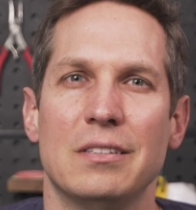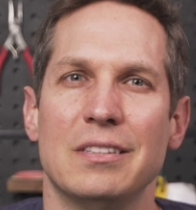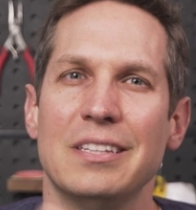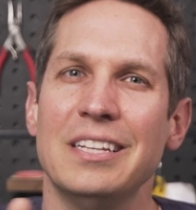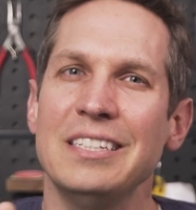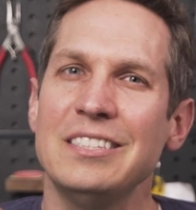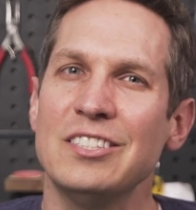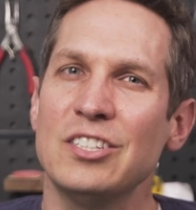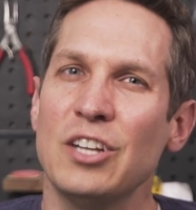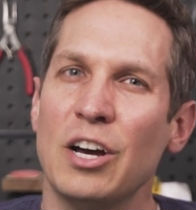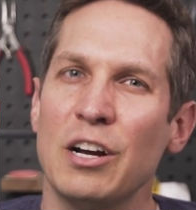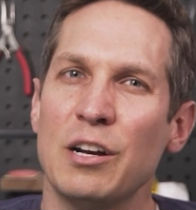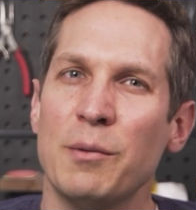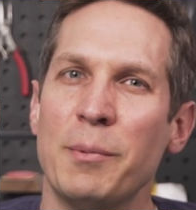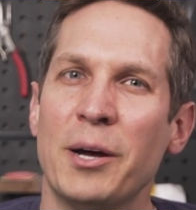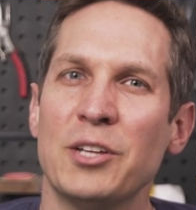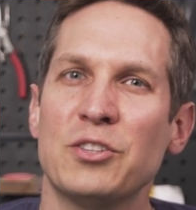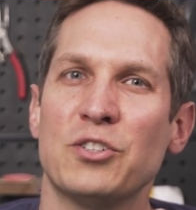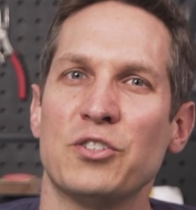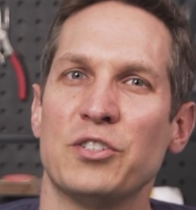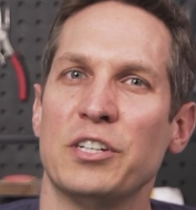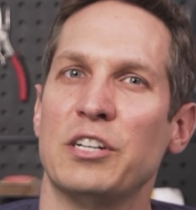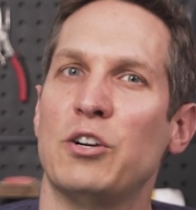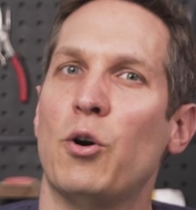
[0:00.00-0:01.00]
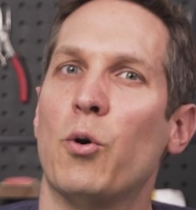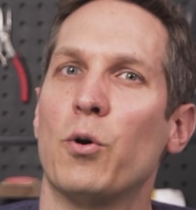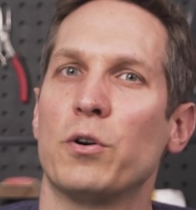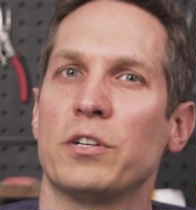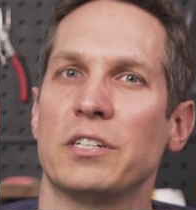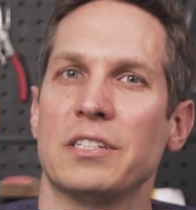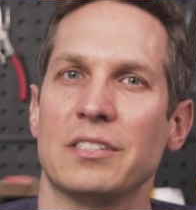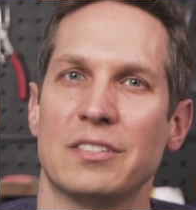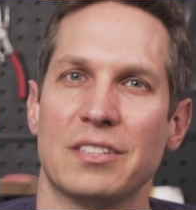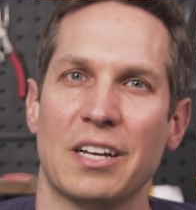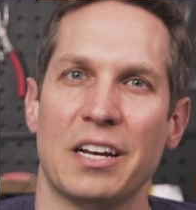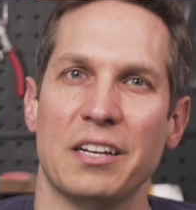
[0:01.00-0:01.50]
Let's talk about the
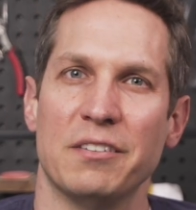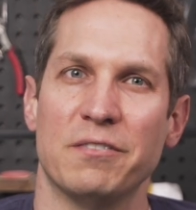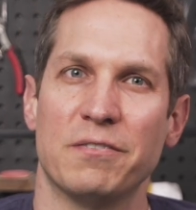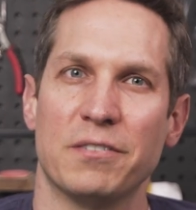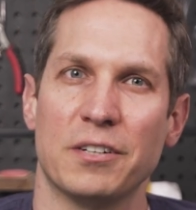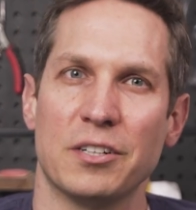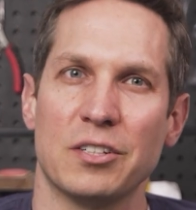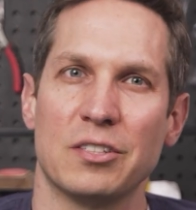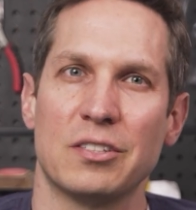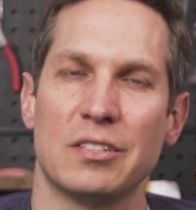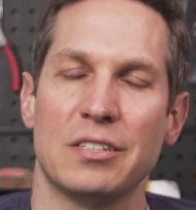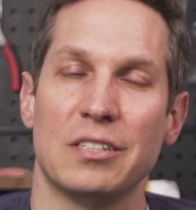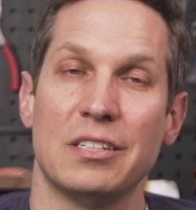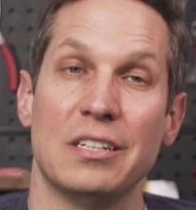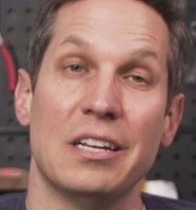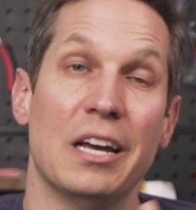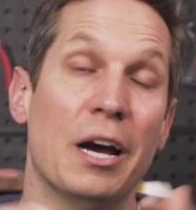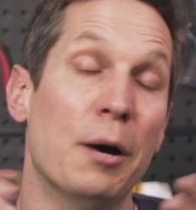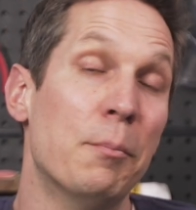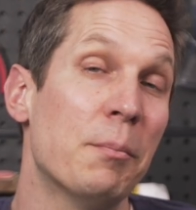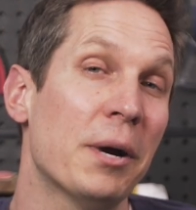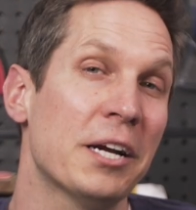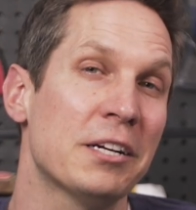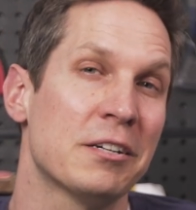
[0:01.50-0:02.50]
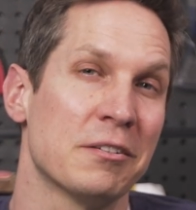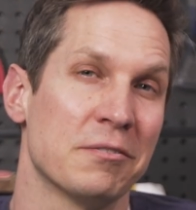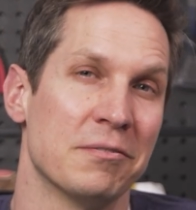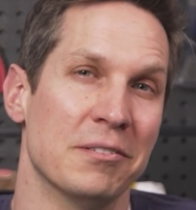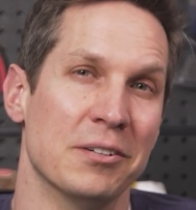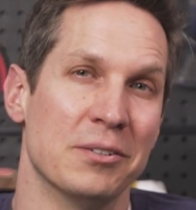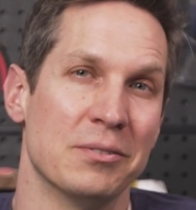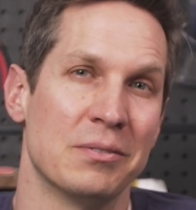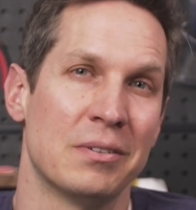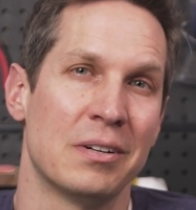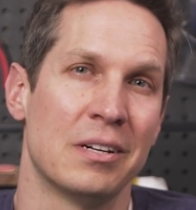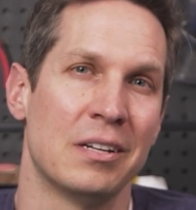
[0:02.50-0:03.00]
recording side first, a
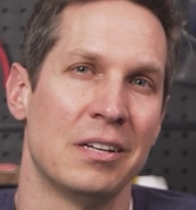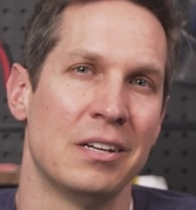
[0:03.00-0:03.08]
microphone.